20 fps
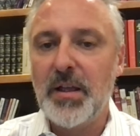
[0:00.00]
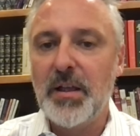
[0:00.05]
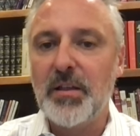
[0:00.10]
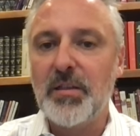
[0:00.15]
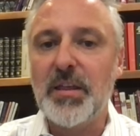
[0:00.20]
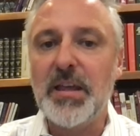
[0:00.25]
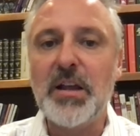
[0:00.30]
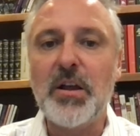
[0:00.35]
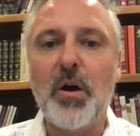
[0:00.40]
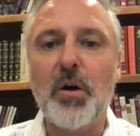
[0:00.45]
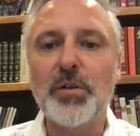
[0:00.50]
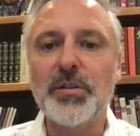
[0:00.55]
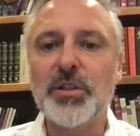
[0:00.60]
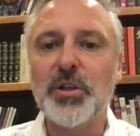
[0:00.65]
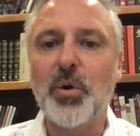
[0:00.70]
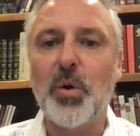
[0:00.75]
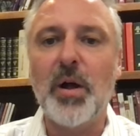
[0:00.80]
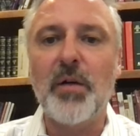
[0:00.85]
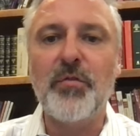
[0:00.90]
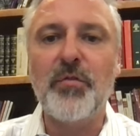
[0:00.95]
Think
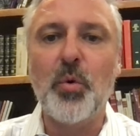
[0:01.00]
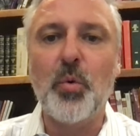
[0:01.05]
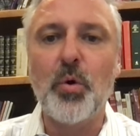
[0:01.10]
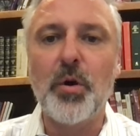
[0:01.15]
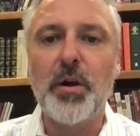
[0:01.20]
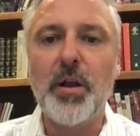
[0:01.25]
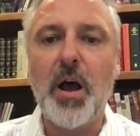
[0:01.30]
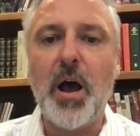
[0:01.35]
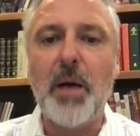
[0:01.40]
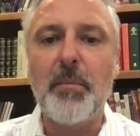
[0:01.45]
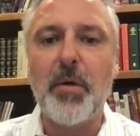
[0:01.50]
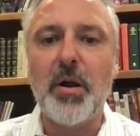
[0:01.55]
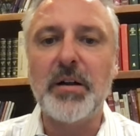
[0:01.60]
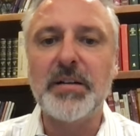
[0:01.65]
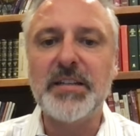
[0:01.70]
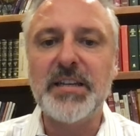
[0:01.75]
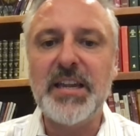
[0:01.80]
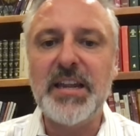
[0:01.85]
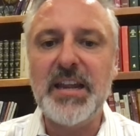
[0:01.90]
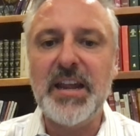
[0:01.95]
also of the word
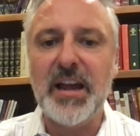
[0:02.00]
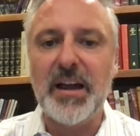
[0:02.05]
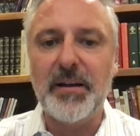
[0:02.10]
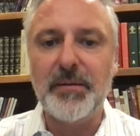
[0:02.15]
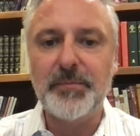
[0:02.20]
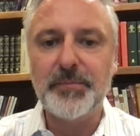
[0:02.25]
hamartia.